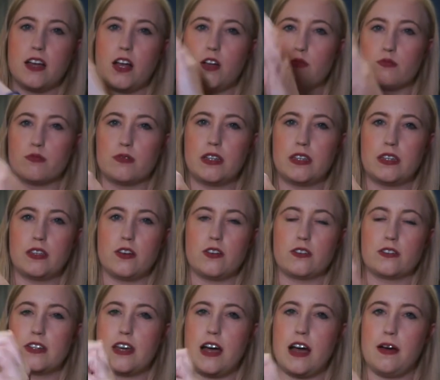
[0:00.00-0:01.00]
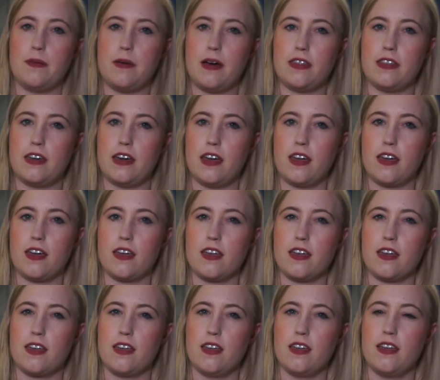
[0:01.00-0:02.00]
a really long time, I think.